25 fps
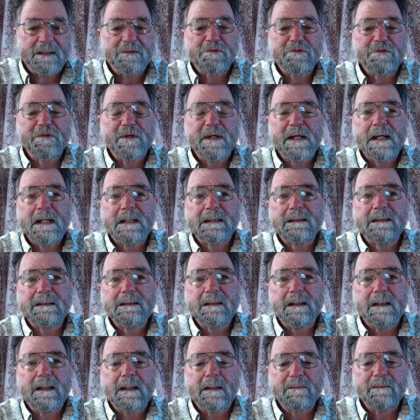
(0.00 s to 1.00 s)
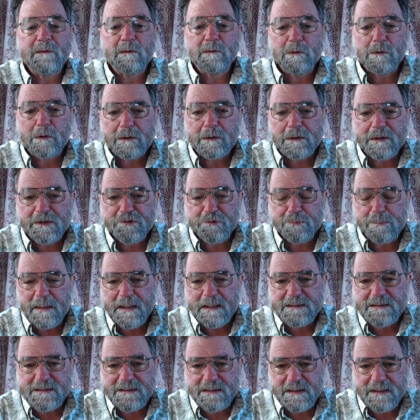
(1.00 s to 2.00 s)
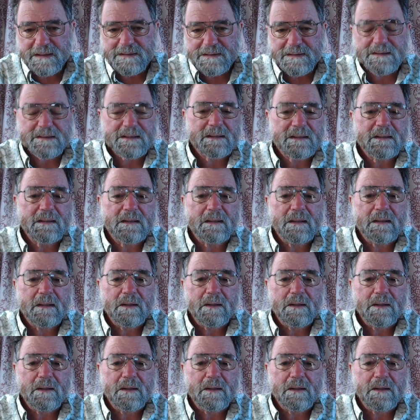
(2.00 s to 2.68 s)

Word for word: is that uh, the Lord expects us